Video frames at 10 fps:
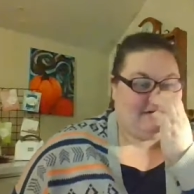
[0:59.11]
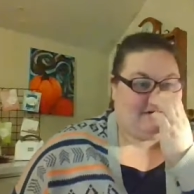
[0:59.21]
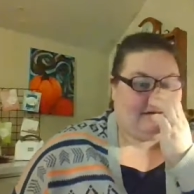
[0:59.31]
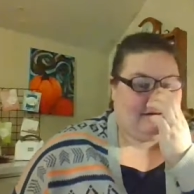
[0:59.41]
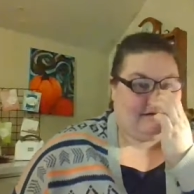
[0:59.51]

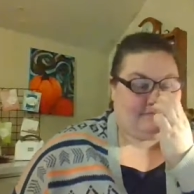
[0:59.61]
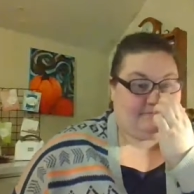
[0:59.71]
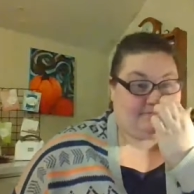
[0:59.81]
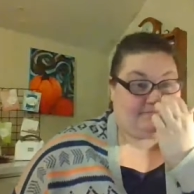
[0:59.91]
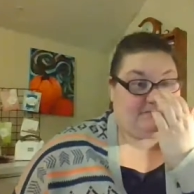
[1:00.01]

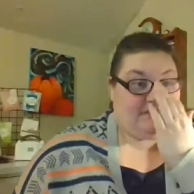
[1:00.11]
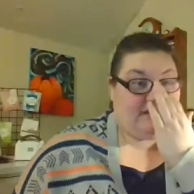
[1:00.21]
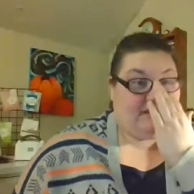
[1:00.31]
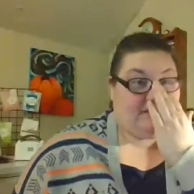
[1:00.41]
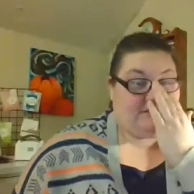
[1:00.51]
Um,
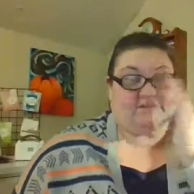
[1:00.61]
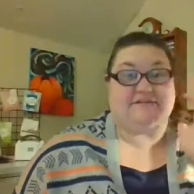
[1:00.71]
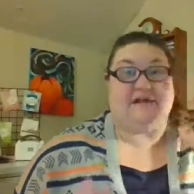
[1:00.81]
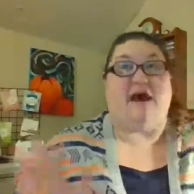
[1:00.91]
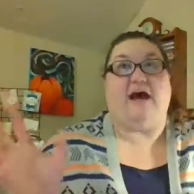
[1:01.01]
there's a
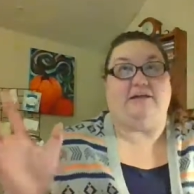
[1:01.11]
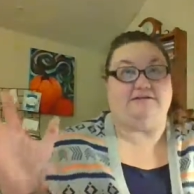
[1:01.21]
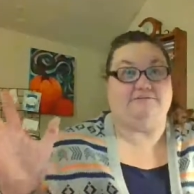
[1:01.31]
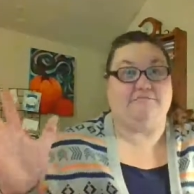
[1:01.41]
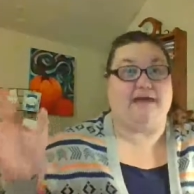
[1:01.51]

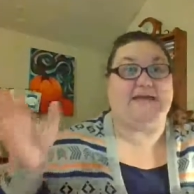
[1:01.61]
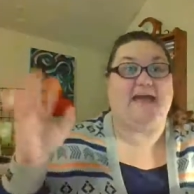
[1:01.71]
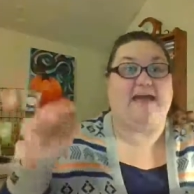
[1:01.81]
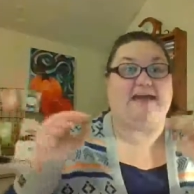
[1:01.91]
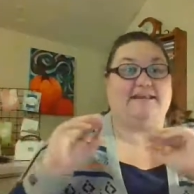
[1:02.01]
lot. My
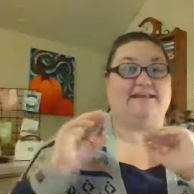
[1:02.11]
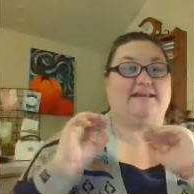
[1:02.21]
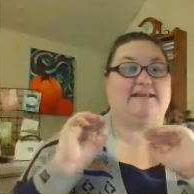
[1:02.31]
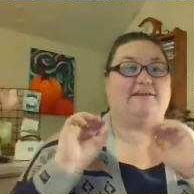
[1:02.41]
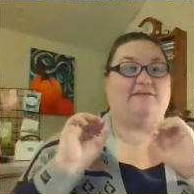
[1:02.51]

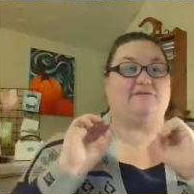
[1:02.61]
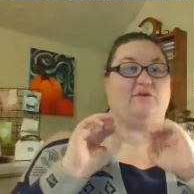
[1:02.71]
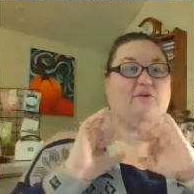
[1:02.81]
head is